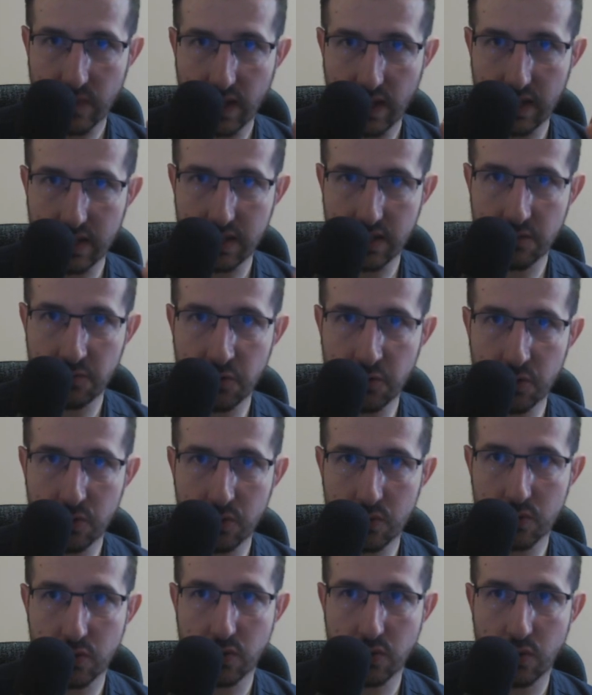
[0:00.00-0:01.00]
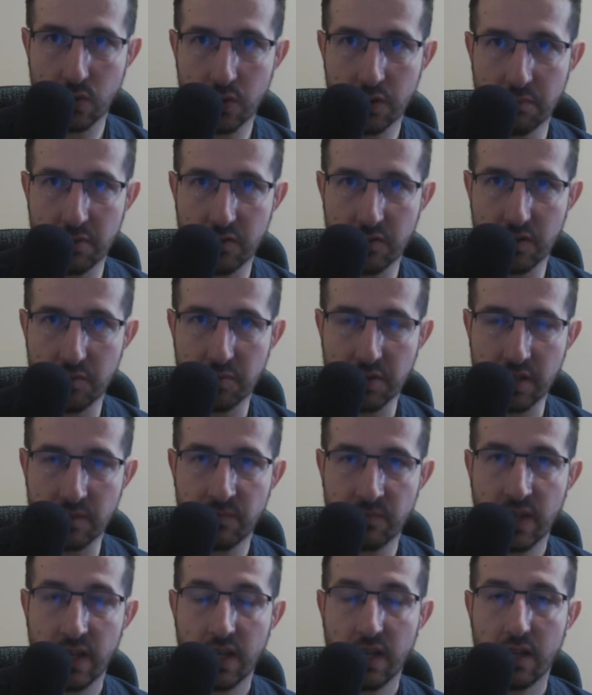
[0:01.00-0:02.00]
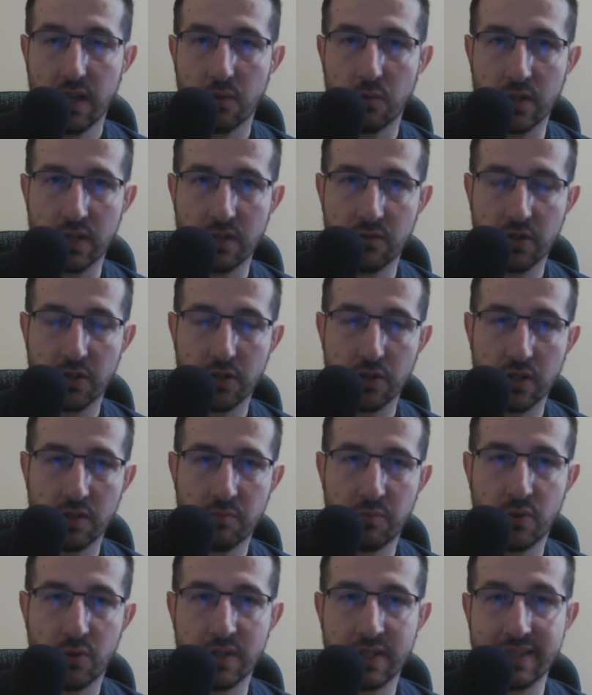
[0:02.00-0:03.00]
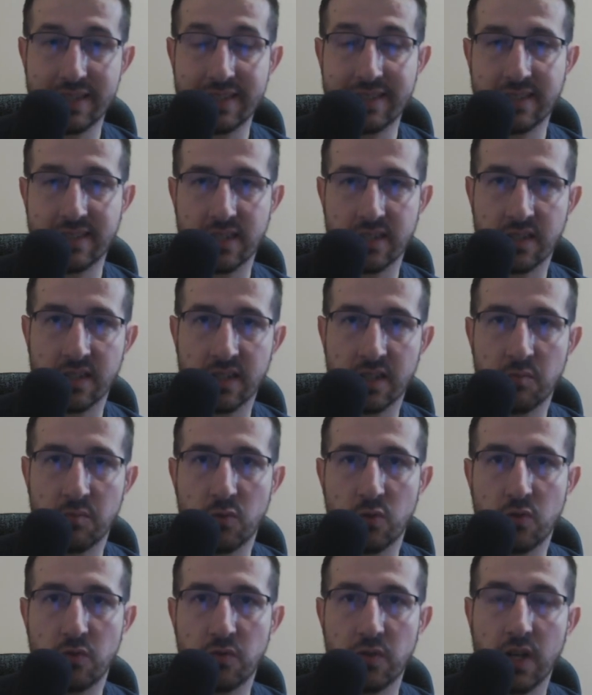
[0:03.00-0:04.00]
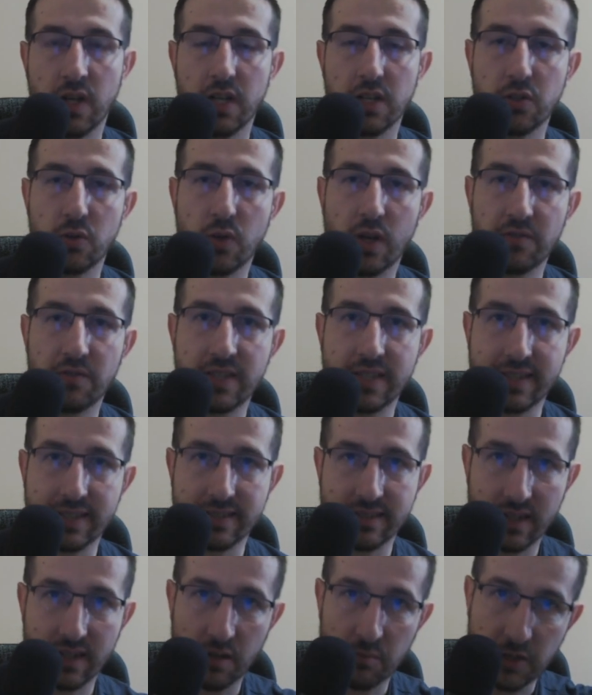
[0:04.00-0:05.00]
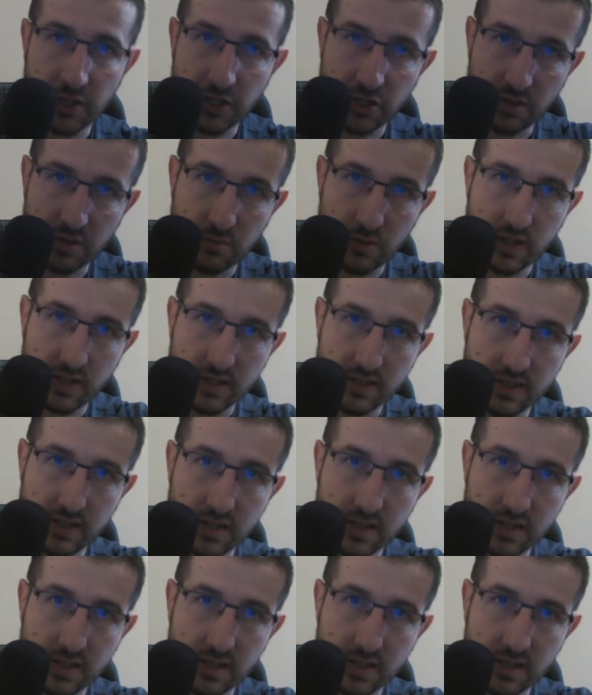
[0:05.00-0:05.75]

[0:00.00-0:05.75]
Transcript: If you saw in PvP, whenever your opponent is starting a move, you have that exclamation mark that